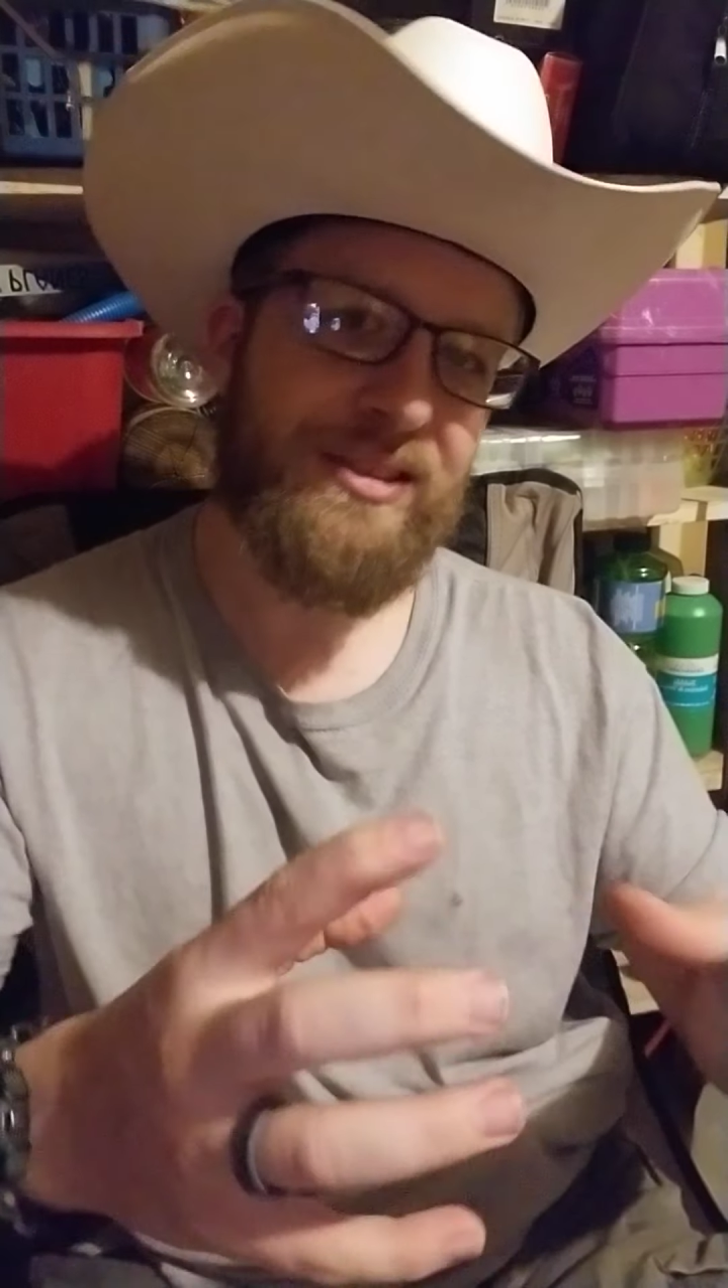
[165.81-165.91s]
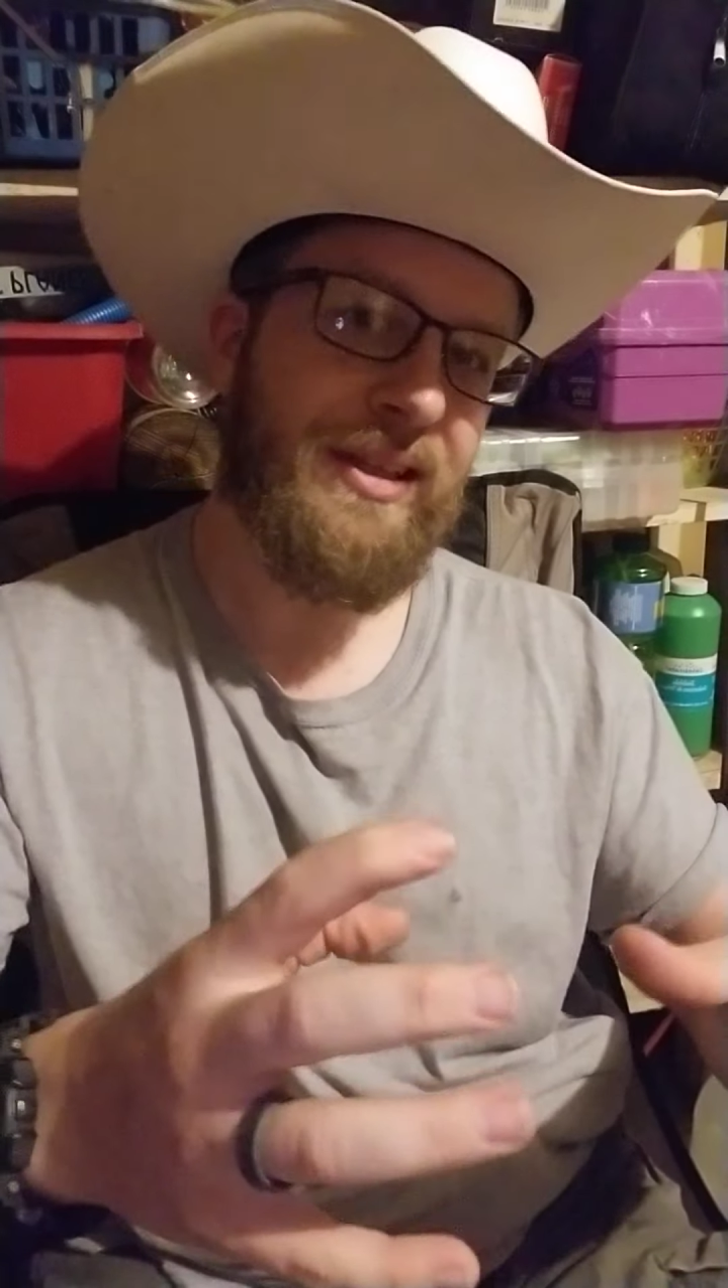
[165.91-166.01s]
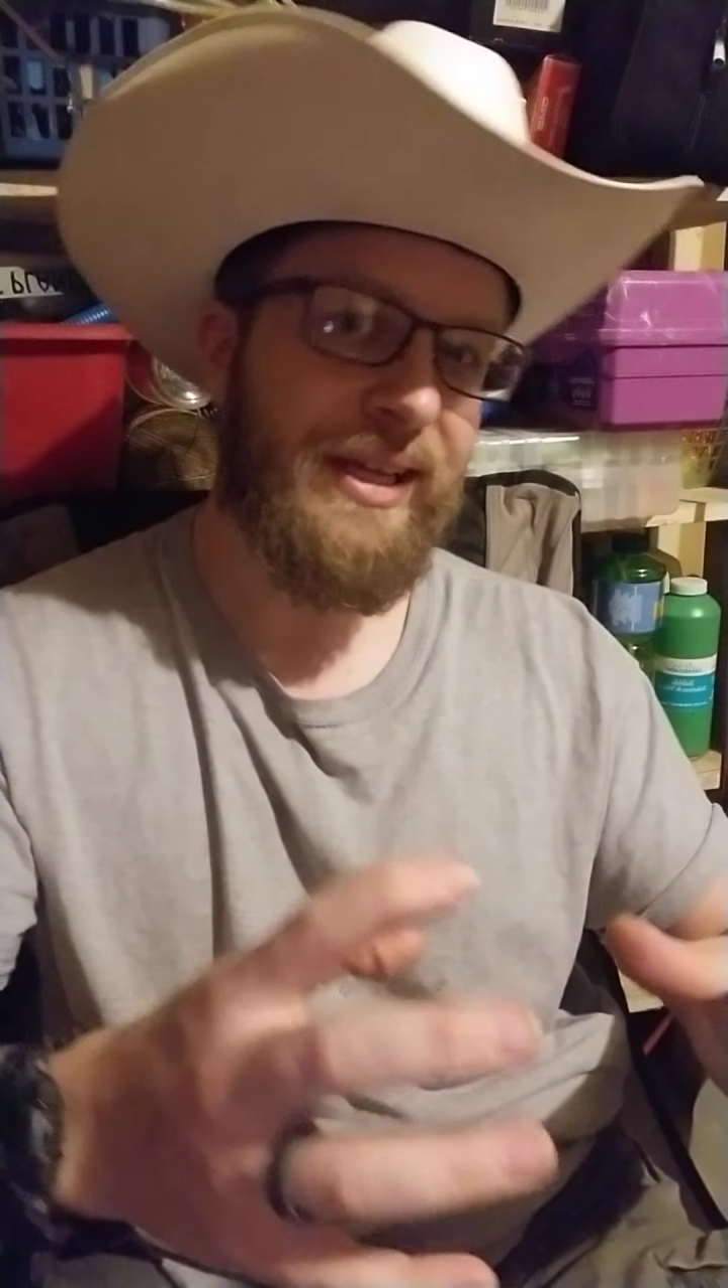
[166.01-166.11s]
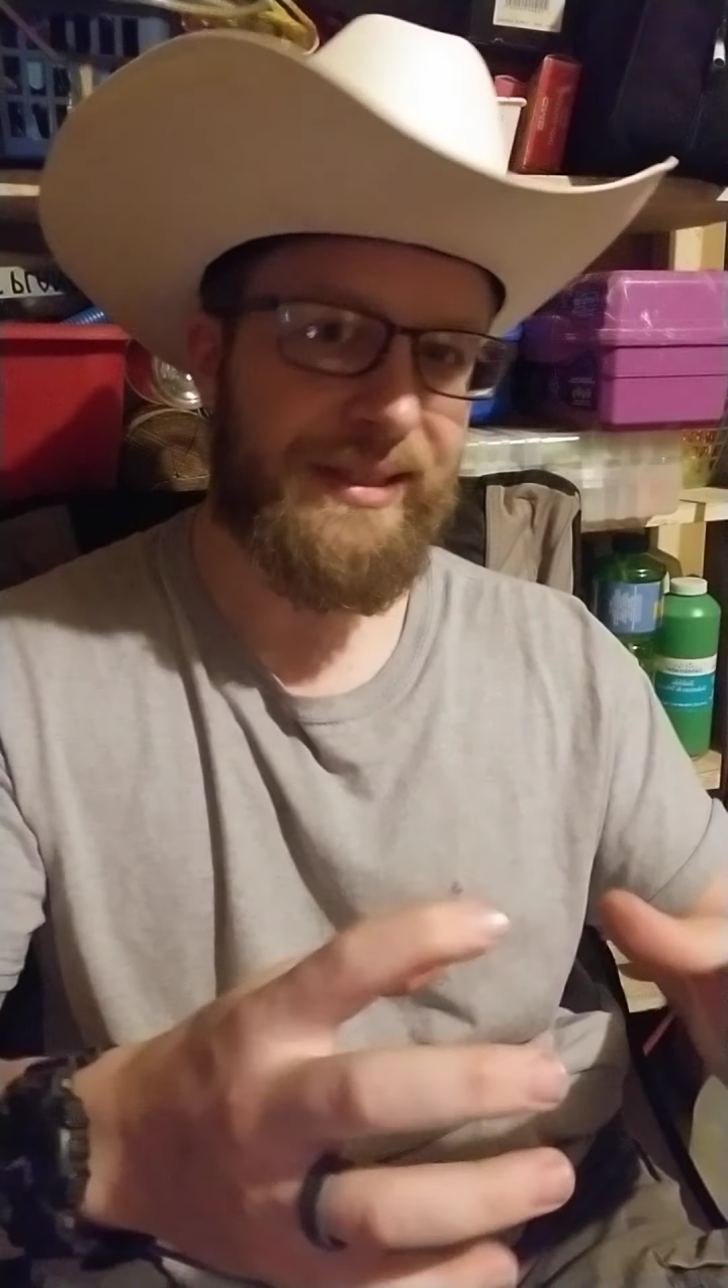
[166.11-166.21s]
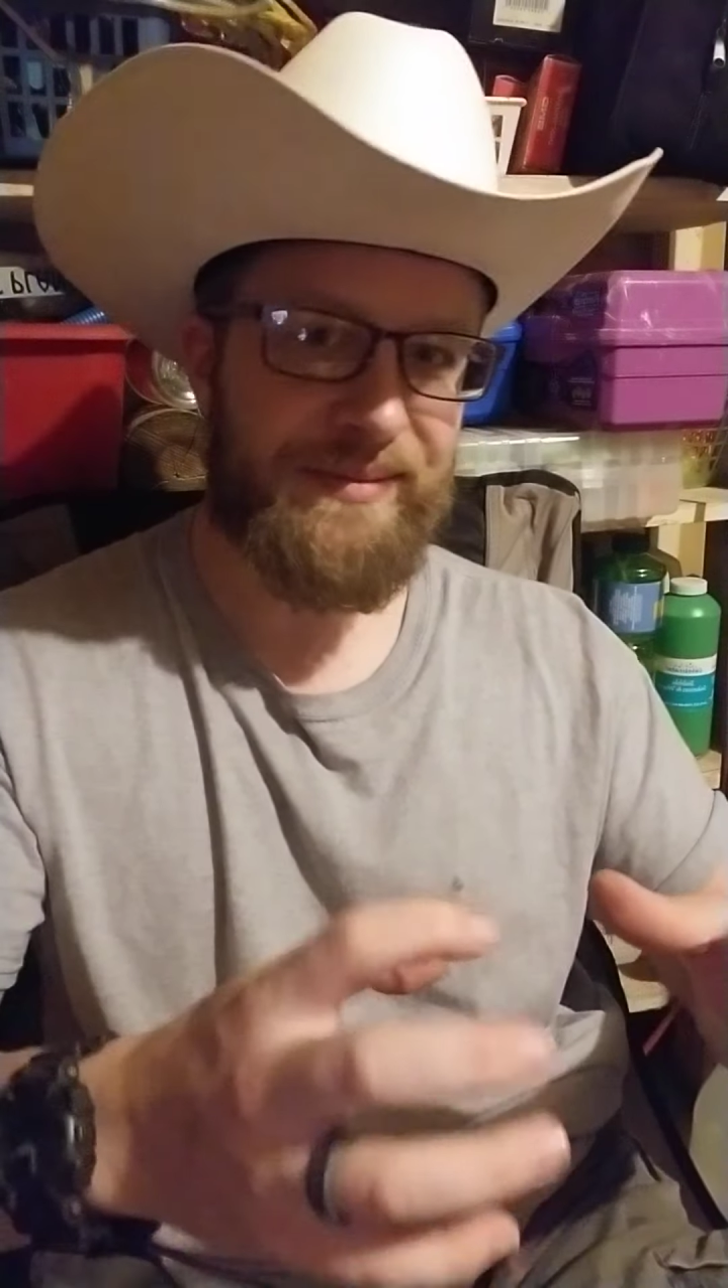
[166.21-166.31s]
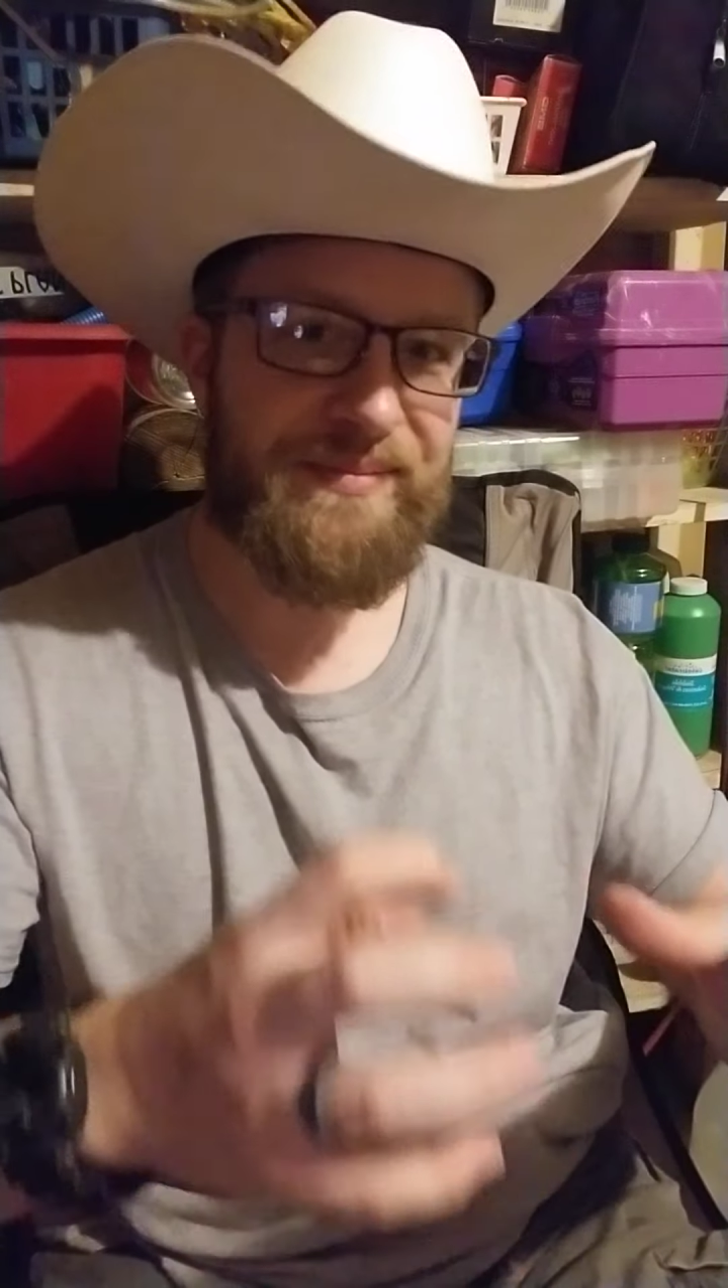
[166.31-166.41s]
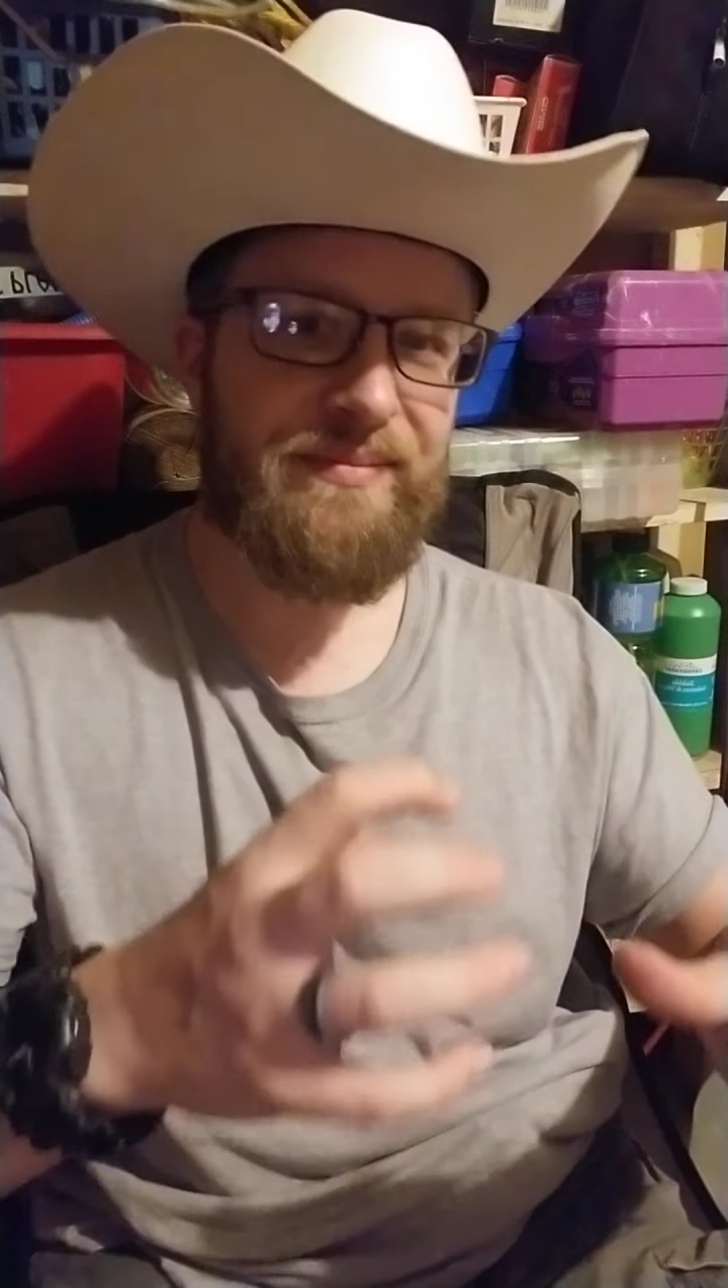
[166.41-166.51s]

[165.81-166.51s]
like,